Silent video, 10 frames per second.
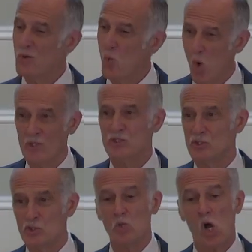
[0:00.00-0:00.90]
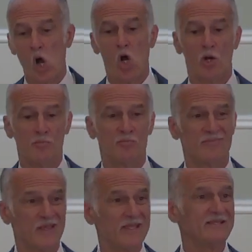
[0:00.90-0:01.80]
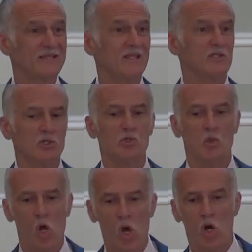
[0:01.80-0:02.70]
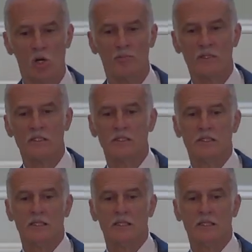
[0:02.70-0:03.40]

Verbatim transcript: they want to do harm, they intend to do harm,